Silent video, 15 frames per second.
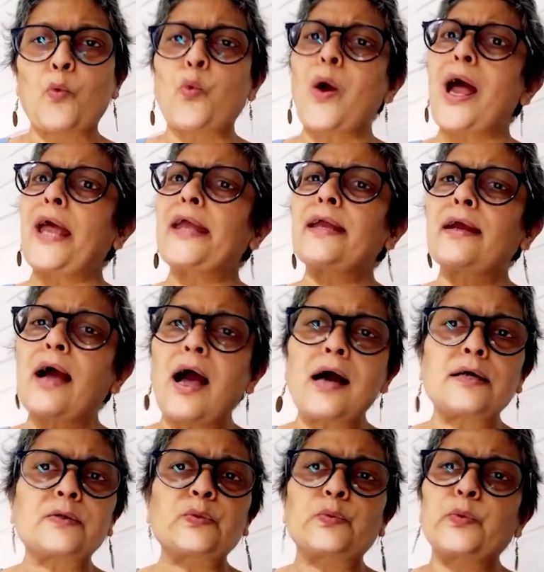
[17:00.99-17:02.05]
Why
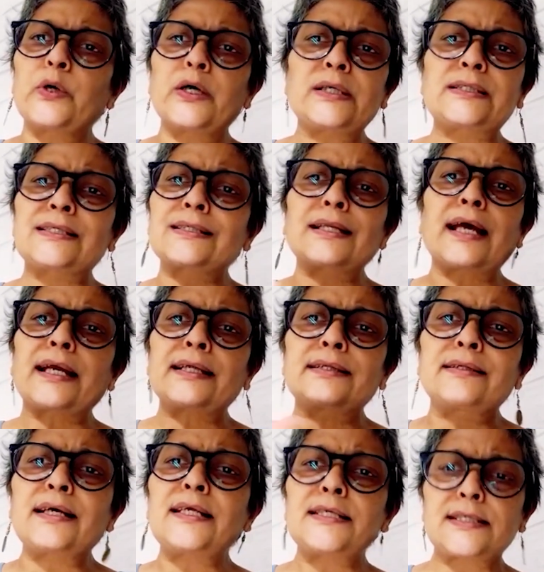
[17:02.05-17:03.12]
are words
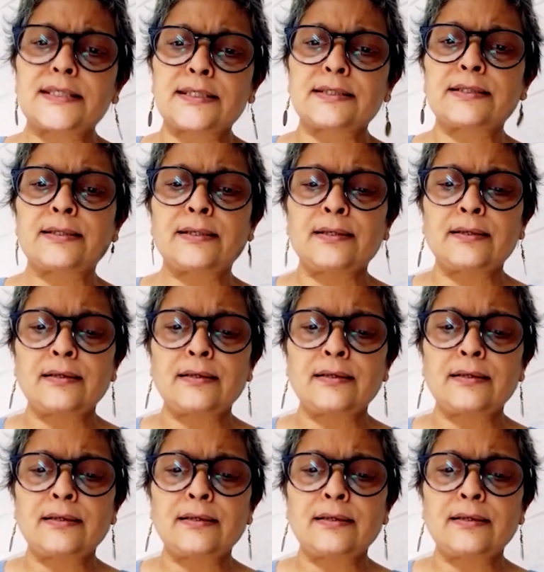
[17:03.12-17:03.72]
like this?